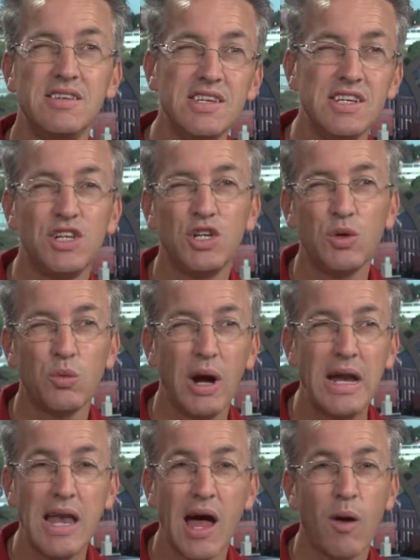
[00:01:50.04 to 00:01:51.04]
issue
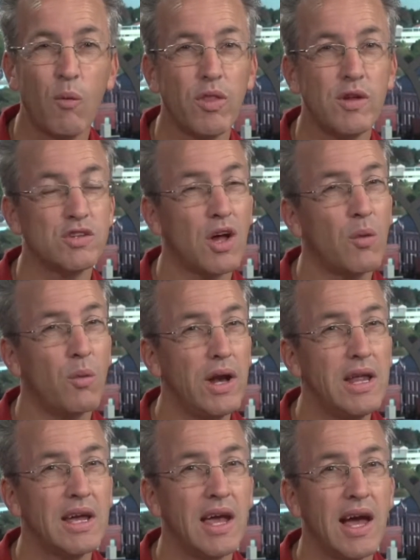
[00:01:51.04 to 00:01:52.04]
right now where there's
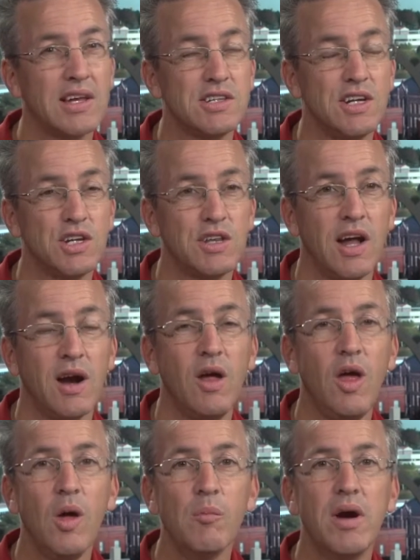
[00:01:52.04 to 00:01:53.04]
already a gas station there,
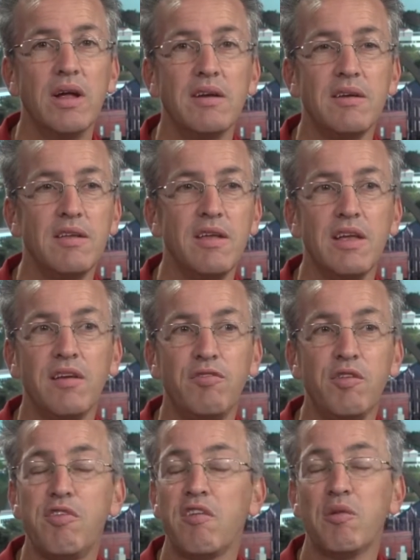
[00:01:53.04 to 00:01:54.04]
but
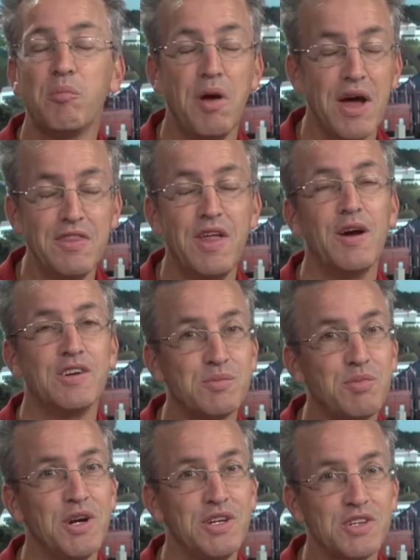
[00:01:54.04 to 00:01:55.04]
if you've ever been there, it's
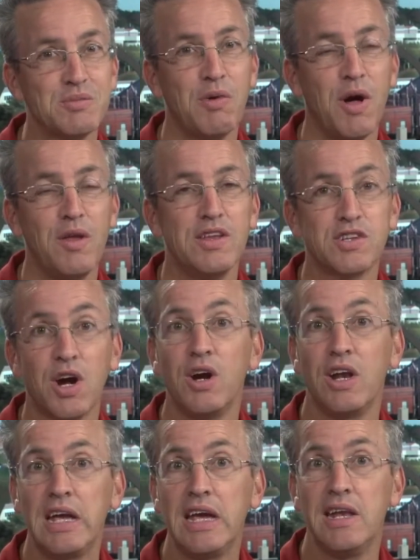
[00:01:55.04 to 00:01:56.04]
pretty small and it's
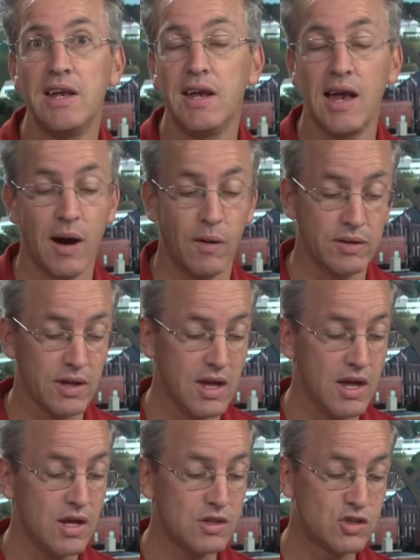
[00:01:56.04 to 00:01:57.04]
hard to get in and out.
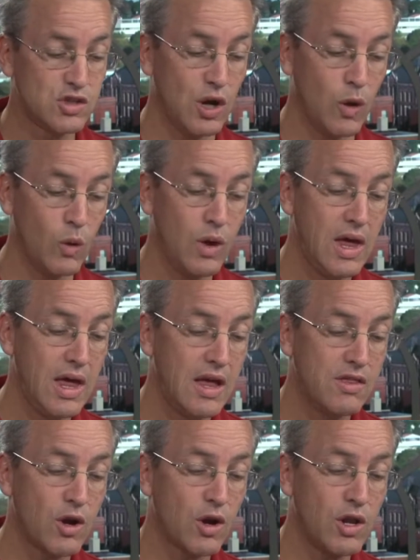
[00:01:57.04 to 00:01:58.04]
So
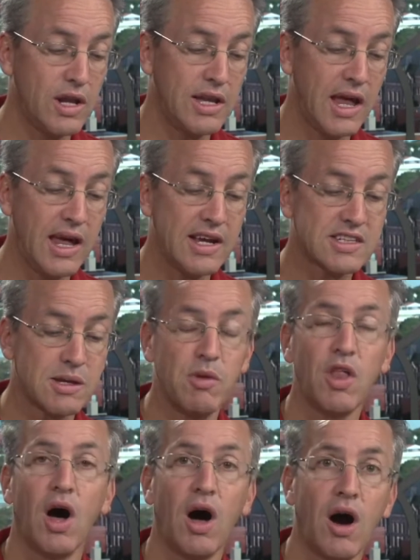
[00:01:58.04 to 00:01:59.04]
they're going to take some
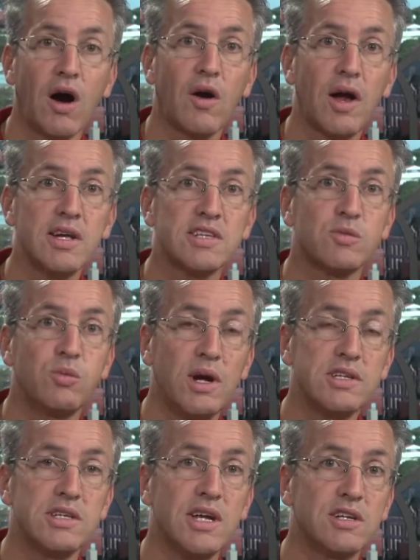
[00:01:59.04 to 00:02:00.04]
of the R S
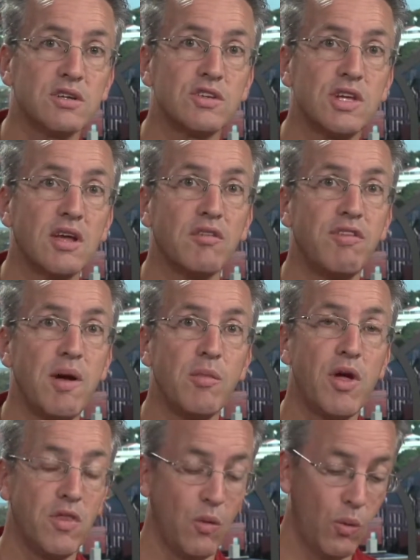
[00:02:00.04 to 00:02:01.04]
residential single
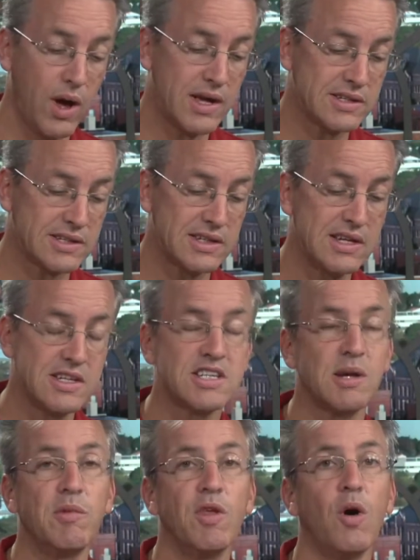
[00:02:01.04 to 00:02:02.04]
family on the west,
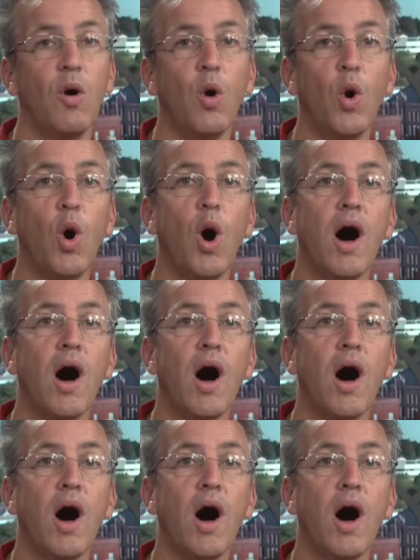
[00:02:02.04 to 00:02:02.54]
some of the O